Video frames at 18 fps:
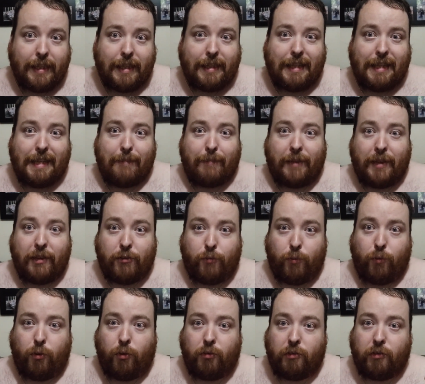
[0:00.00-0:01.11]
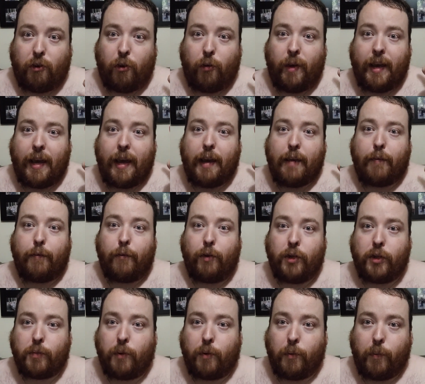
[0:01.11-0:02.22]
the teacher will not tolerate any
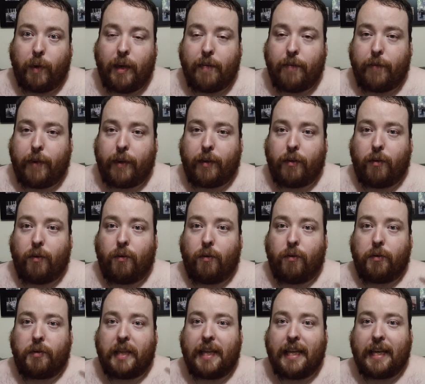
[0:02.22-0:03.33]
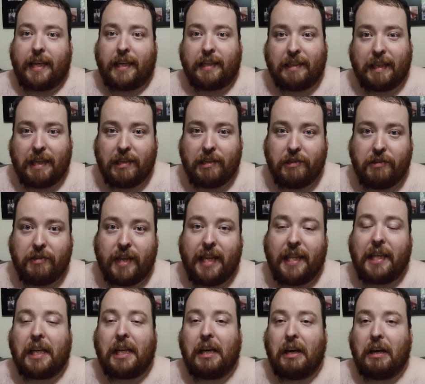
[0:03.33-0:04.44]
foolish wand waving or silly incantations in
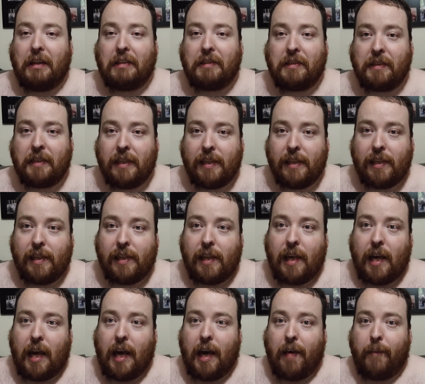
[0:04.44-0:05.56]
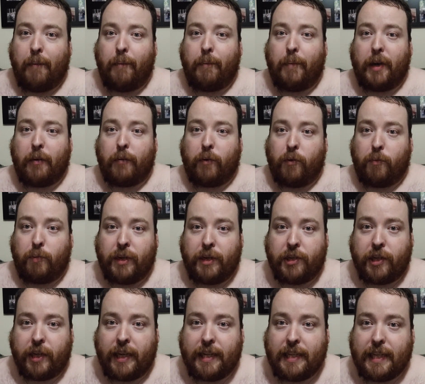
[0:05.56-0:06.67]
the class. But he will
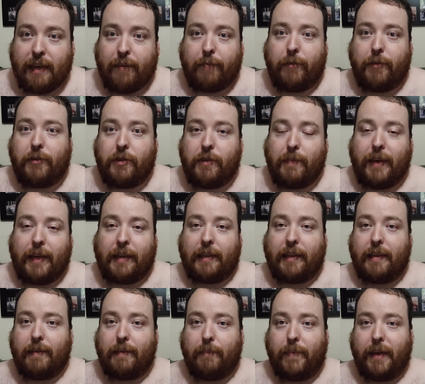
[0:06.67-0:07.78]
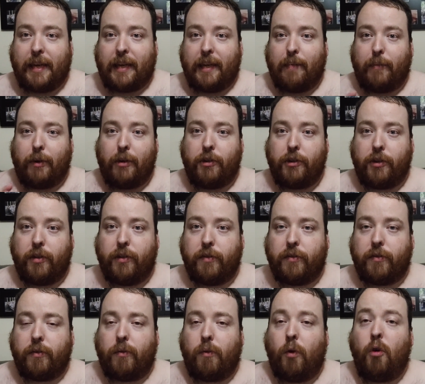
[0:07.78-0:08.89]
appreciate the efforts you make in making the
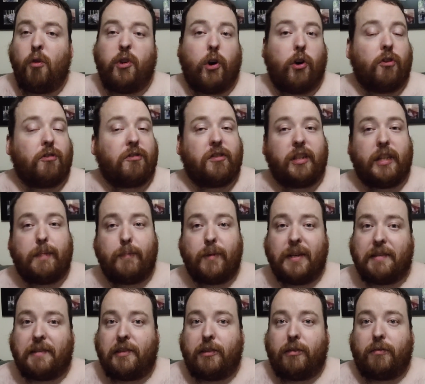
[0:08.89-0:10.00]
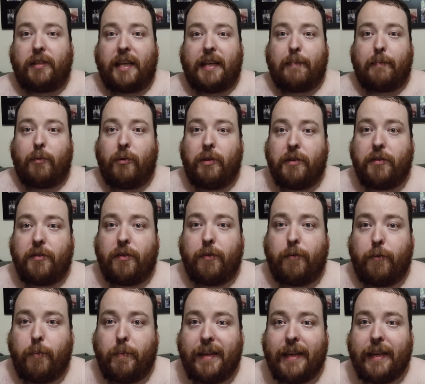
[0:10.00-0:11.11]
potions, or not. He might still take points off
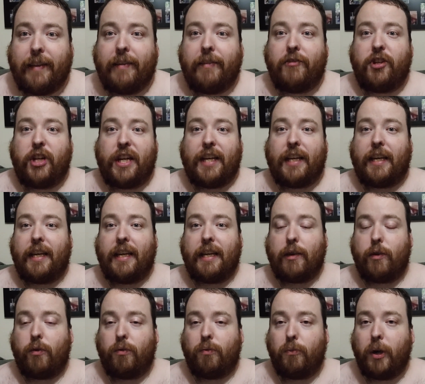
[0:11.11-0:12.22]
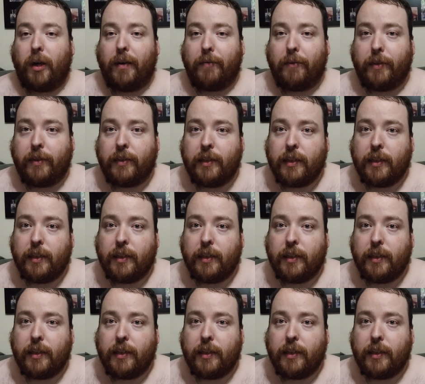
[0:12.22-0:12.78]
for being cheeky or whatever.